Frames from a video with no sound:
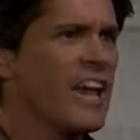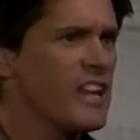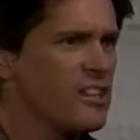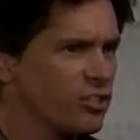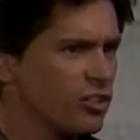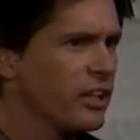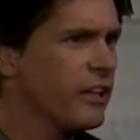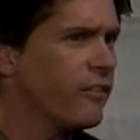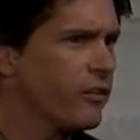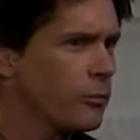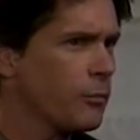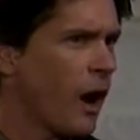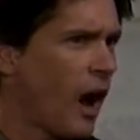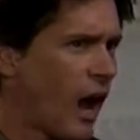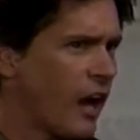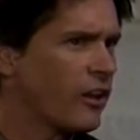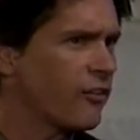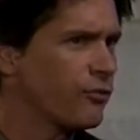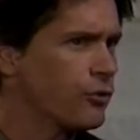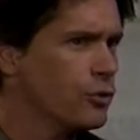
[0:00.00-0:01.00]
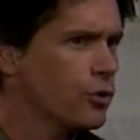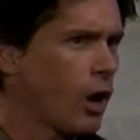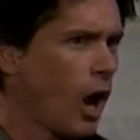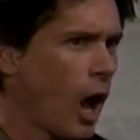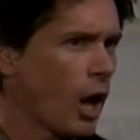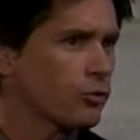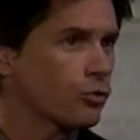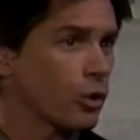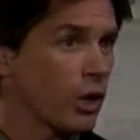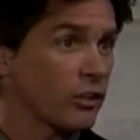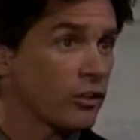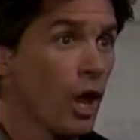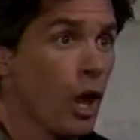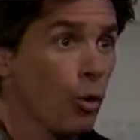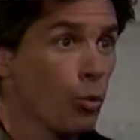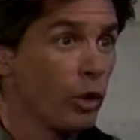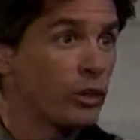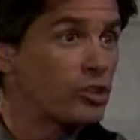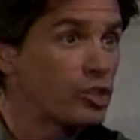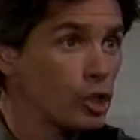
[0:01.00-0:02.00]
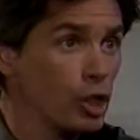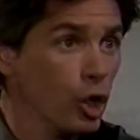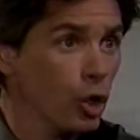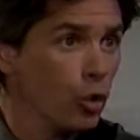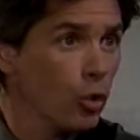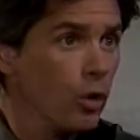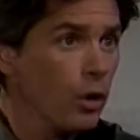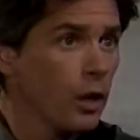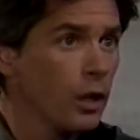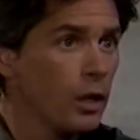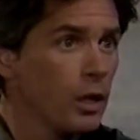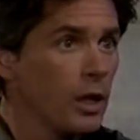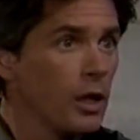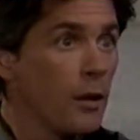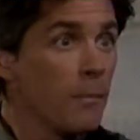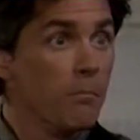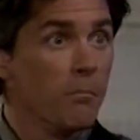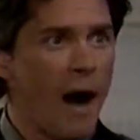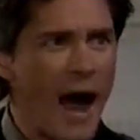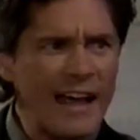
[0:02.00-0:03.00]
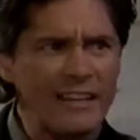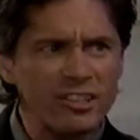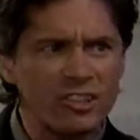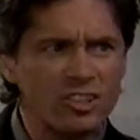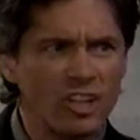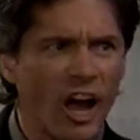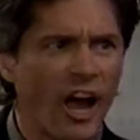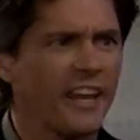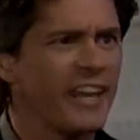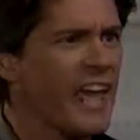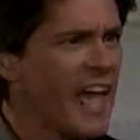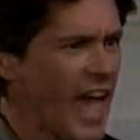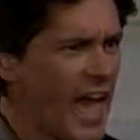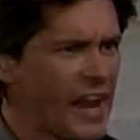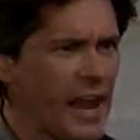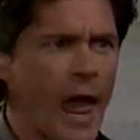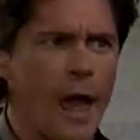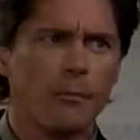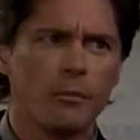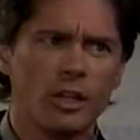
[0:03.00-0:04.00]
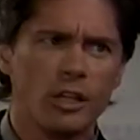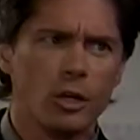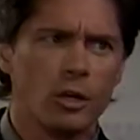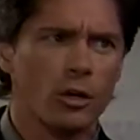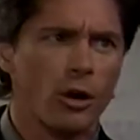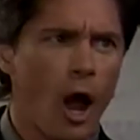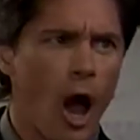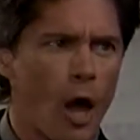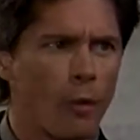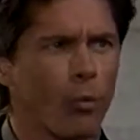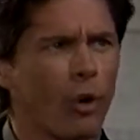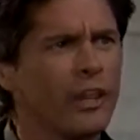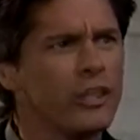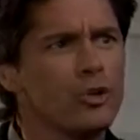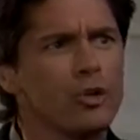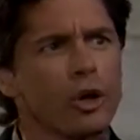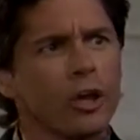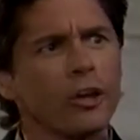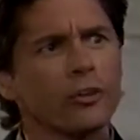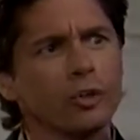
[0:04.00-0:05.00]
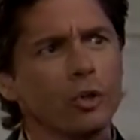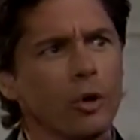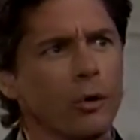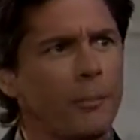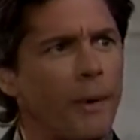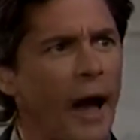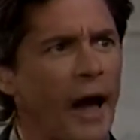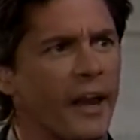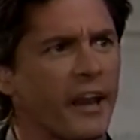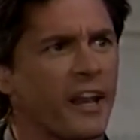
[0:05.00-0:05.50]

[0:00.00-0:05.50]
he's leaving behind a few contracts, which you my son and Emily are on. What are you going to do about